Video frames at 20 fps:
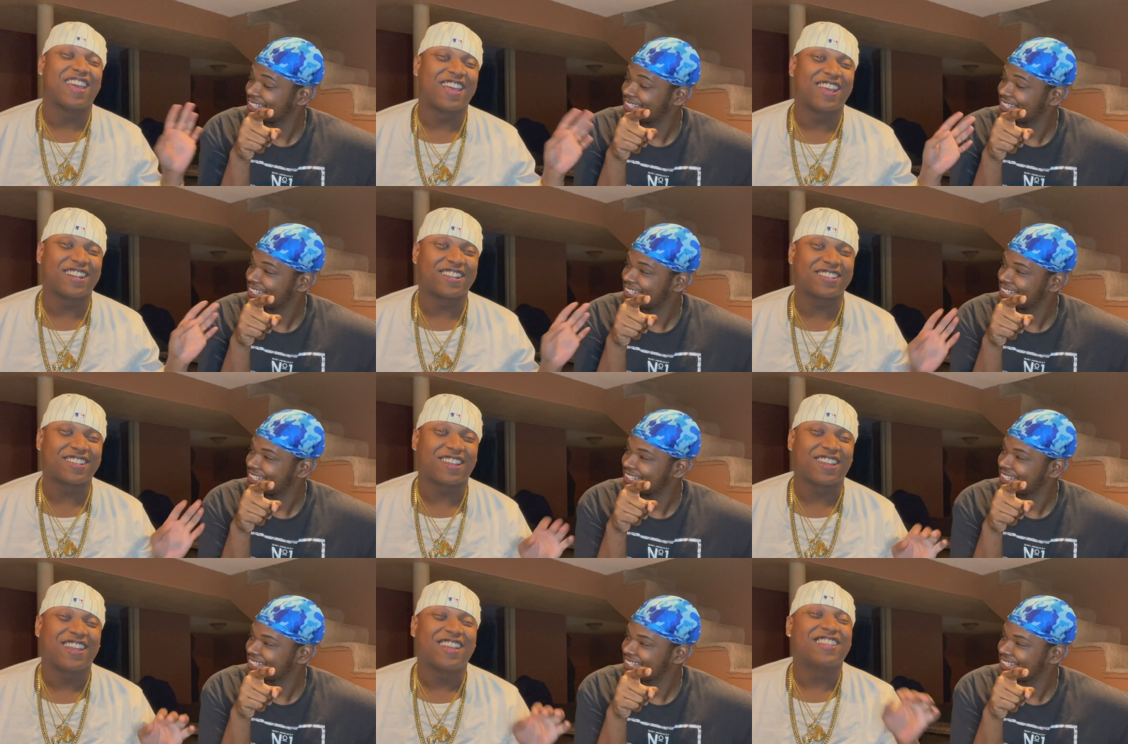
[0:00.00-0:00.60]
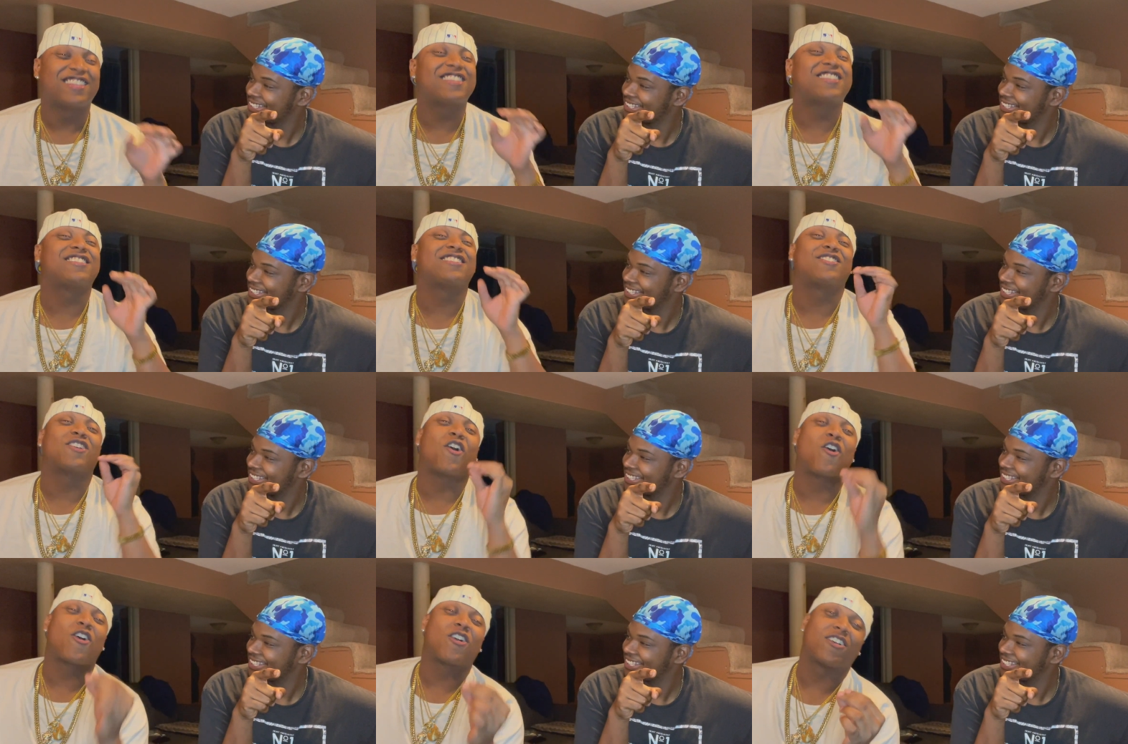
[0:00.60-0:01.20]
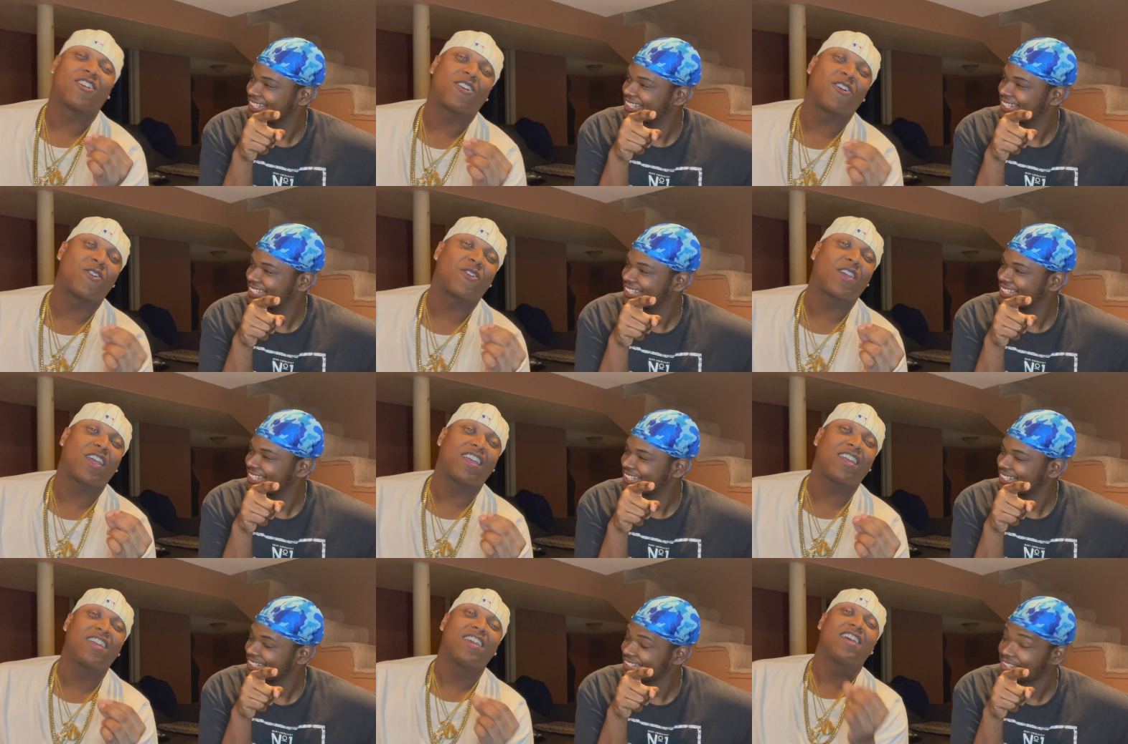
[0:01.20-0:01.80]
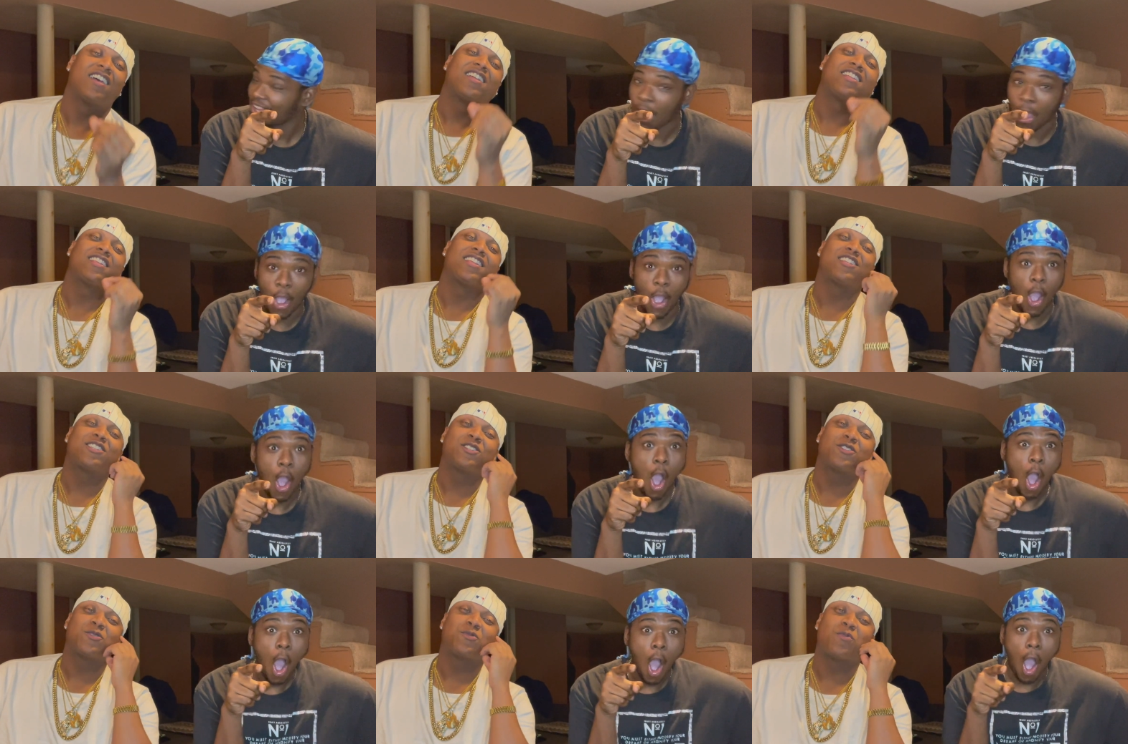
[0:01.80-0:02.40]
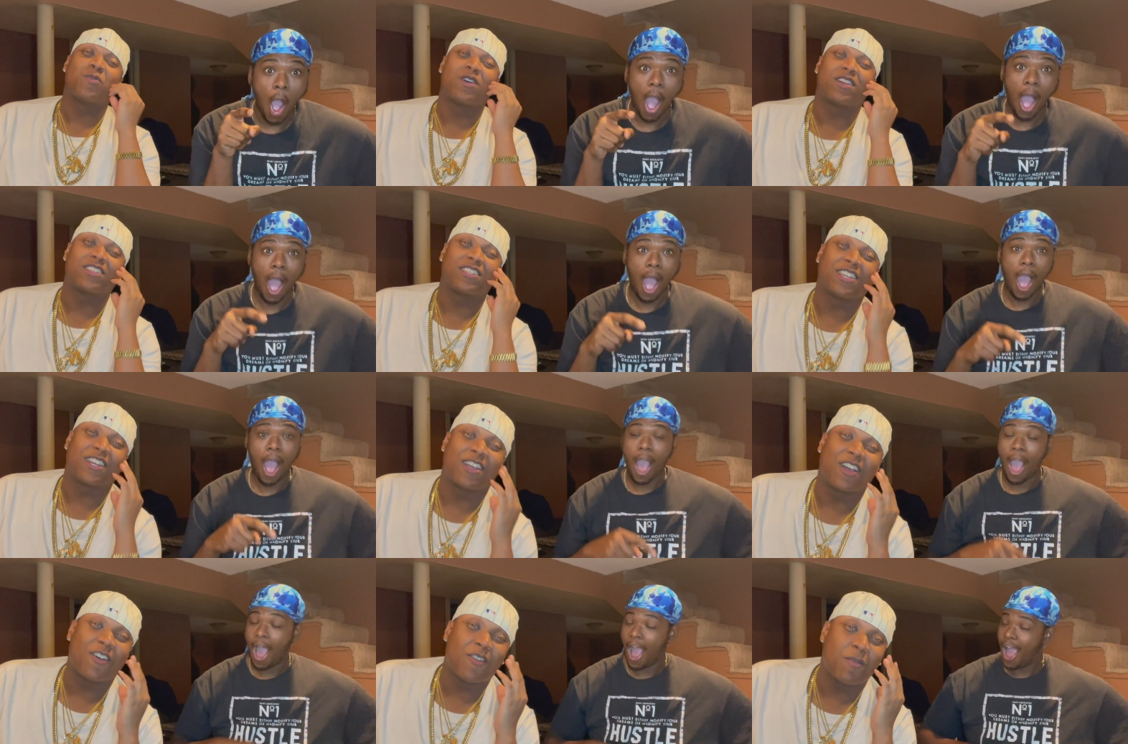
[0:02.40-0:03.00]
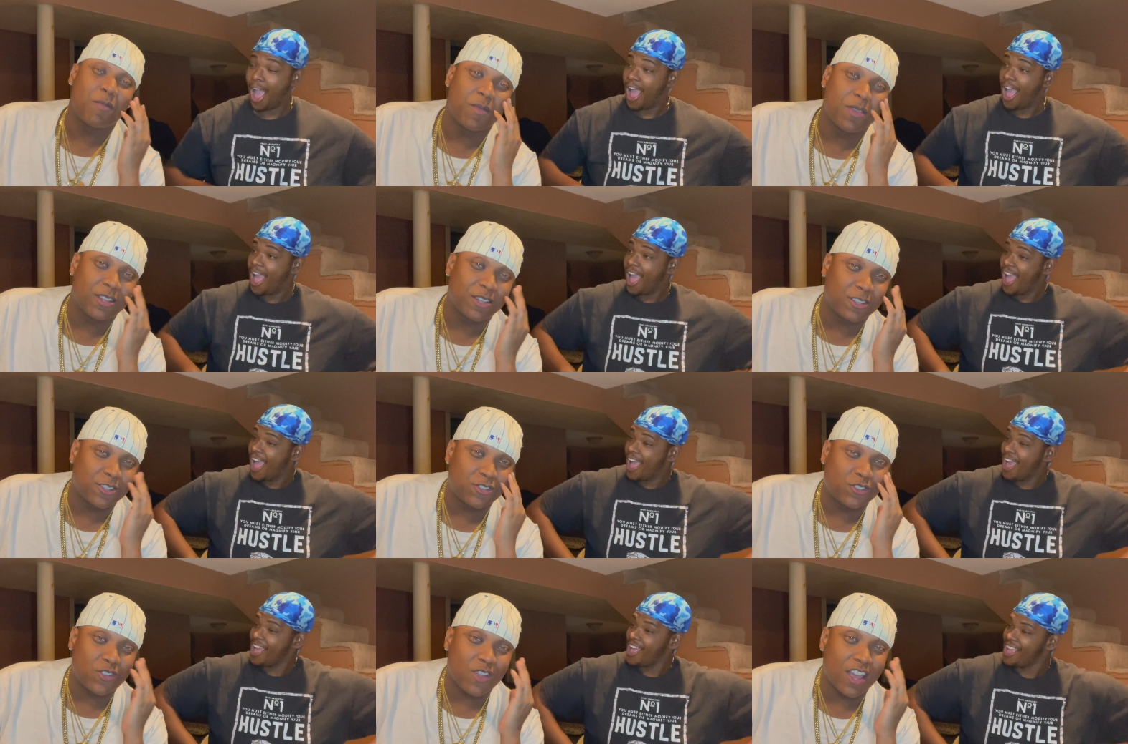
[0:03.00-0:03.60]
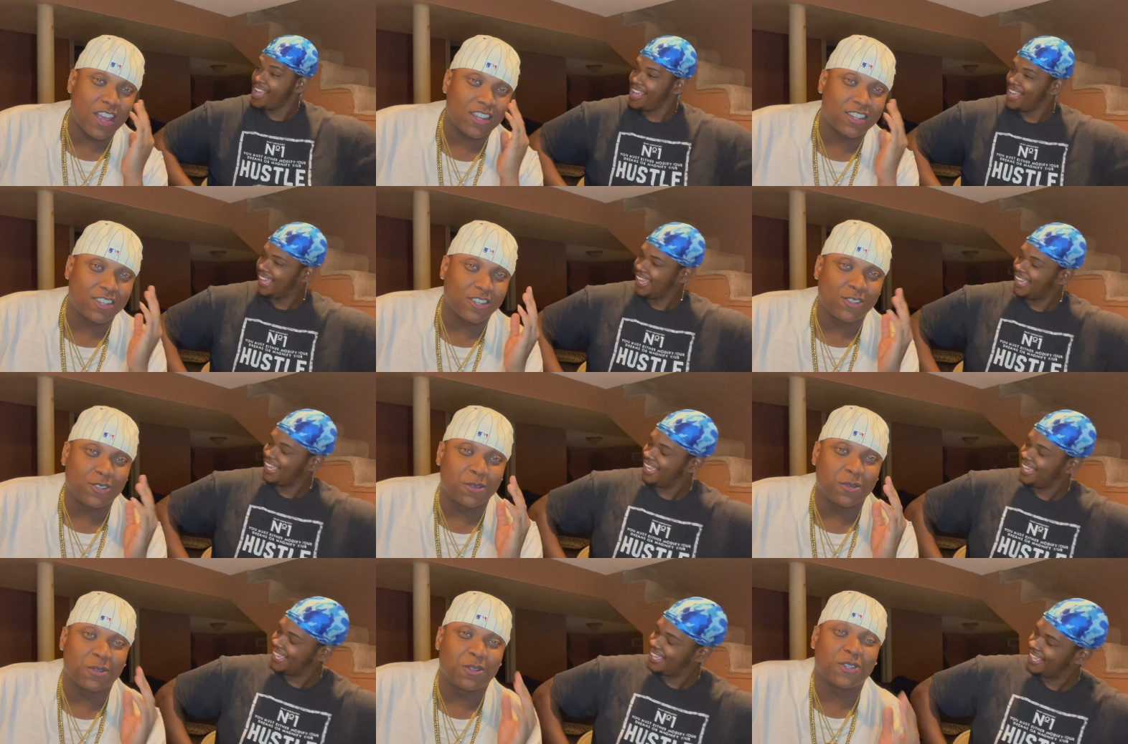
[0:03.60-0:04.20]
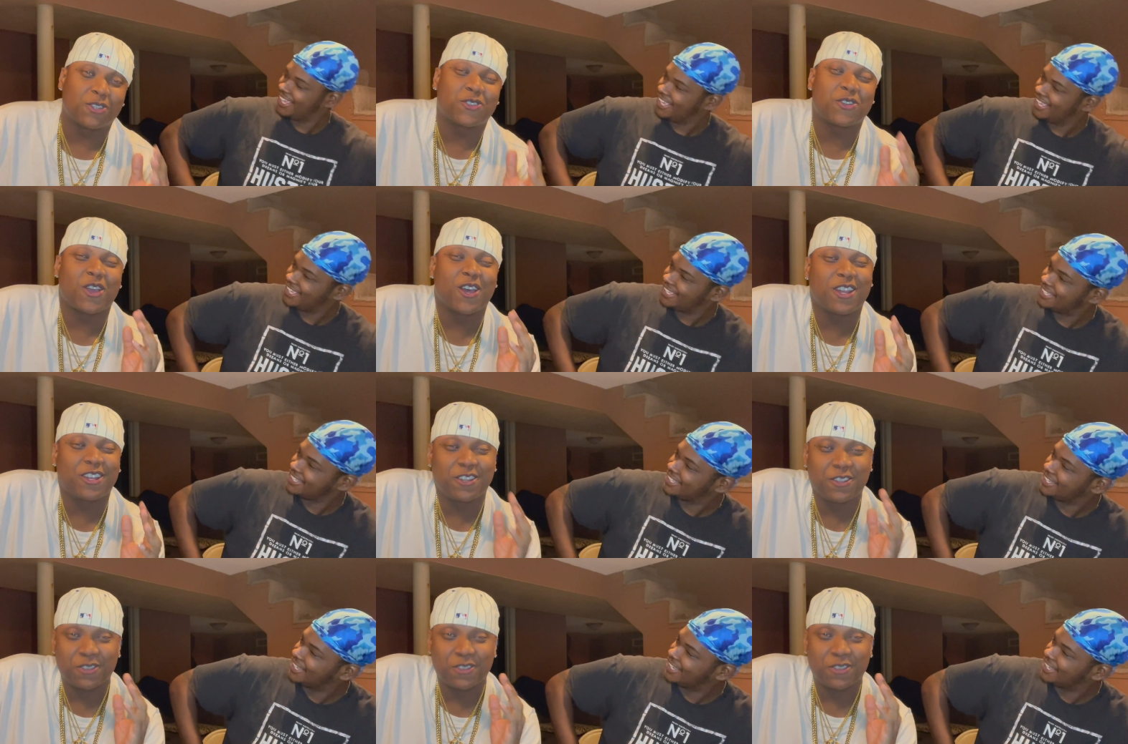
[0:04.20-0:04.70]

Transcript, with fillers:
Speaker 1: And it's, this is art, okay? This is what the government is trying to do. They're trying to